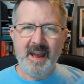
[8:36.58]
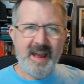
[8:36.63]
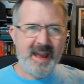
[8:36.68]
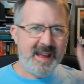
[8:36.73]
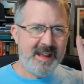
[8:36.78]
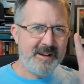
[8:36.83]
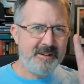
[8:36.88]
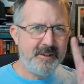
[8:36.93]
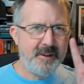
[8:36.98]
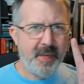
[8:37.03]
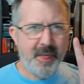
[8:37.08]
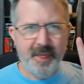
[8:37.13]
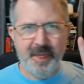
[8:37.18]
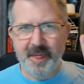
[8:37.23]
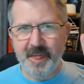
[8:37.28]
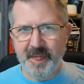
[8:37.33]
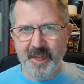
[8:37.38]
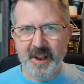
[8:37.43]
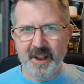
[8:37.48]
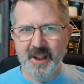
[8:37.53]
And
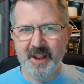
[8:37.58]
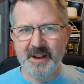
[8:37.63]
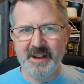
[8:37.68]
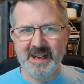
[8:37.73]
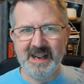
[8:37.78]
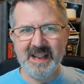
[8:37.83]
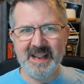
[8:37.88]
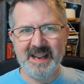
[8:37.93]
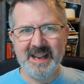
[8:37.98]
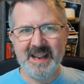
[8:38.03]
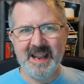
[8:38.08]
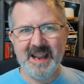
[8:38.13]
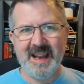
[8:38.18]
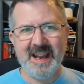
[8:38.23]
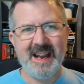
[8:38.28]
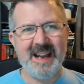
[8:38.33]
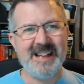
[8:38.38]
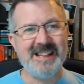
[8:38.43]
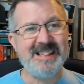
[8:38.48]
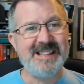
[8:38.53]
thirdly,
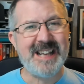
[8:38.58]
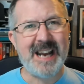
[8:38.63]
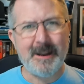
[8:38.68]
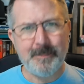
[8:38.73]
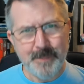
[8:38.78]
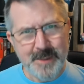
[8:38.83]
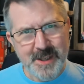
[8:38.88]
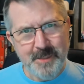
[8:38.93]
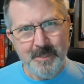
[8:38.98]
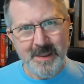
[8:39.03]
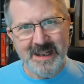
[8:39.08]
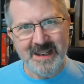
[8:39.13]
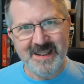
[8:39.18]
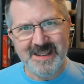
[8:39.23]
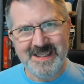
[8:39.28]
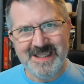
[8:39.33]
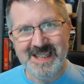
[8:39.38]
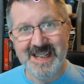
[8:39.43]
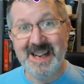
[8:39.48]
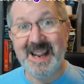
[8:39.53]

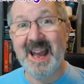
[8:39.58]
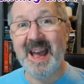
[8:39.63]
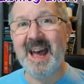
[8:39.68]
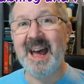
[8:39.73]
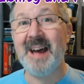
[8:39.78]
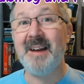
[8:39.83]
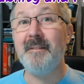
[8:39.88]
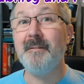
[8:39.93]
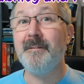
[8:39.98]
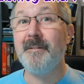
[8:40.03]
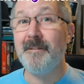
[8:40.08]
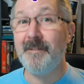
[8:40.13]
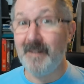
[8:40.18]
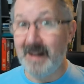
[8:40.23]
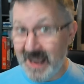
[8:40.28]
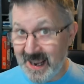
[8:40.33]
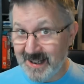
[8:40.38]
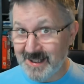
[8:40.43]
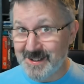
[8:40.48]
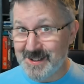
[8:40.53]
adaptability and
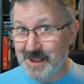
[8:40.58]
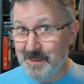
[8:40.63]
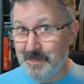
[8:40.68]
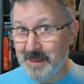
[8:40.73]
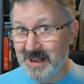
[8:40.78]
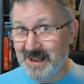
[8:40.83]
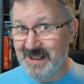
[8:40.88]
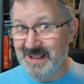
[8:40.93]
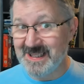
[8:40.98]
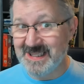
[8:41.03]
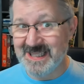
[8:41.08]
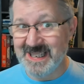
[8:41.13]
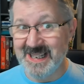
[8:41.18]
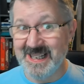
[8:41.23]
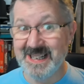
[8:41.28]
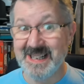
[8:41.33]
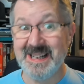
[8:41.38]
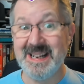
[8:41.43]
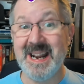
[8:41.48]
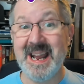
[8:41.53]

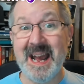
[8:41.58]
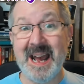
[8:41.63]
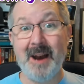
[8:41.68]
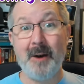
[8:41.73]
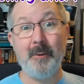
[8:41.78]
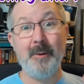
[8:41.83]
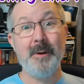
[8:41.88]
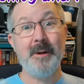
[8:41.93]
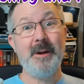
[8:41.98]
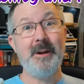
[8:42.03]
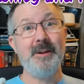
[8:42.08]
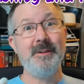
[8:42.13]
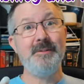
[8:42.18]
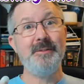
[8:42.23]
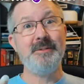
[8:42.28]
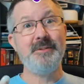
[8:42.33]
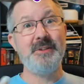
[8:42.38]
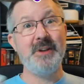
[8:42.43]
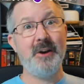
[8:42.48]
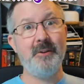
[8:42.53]
flexibility. Now,
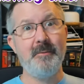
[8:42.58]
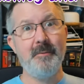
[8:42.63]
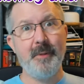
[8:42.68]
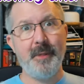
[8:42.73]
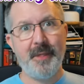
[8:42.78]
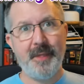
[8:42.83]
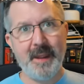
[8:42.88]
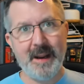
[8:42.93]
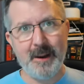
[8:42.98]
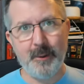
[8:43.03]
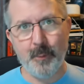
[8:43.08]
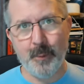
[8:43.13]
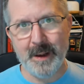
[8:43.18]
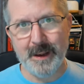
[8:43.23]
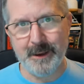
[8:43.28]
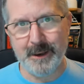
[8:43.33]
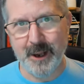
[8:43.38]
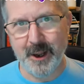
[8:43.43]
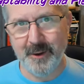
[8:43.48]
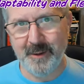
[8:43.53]
don't think
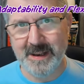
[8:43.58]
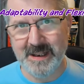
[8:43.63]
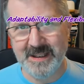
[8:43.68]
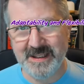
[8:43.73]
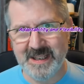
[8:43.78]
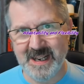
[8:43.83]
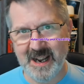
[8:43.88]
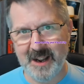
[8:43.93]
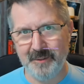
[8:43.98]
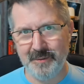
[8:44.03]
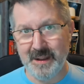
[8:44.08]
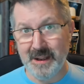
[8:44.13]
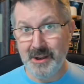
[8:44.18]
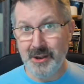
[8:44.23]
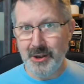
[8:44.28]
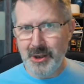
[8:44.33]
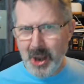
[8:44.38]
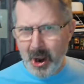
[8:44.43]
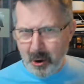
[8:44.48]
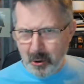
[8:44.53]
we're going down the
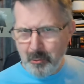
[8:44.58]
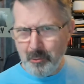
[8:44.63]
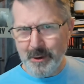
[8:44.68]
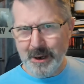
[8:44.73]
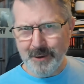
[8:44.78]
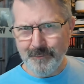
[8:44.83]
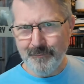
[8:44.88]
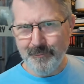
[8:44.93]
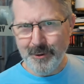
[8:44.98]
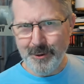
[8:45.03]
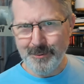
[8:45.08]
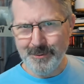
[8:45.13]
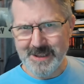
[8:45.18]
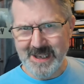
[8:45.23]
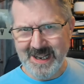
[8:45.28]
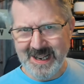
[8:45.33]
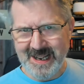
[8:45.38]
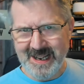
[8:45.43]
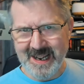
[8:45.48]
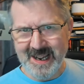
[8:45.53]
yoga route
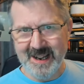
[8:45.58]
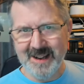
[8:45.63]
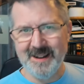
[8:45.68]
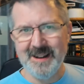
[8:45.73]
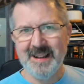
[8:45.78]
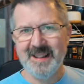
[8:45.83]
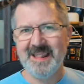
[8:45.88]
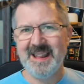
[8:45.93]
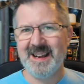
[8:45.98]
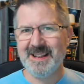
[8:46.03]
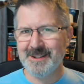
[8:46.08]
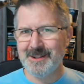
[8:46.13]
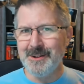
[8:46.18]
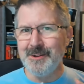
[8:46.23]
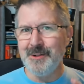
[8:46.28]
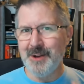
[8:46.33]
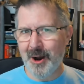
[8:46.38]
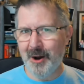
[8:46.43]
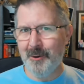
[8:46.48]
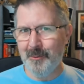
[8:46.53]
here. That's
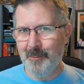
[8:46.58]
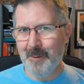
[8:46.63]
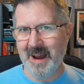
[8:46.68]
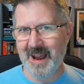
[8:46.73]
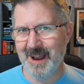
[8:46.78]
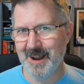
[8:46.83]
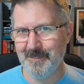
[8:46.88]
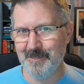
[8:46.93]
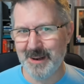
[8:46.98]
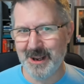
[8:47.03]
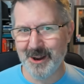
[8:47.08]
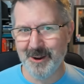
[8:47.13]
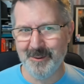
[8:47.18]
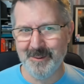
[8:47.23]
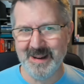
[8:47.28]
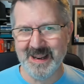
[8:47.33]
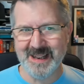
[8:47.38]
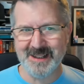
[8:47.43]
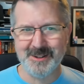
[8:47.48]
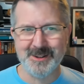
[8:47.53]
not where I'm
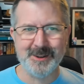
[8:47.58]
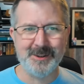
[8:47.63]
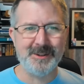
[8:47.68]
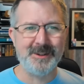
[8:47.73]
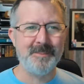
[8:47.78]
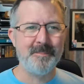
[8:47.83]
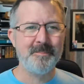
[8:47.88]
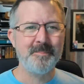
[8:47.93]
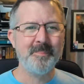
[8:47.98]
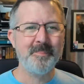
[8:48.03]
going at all.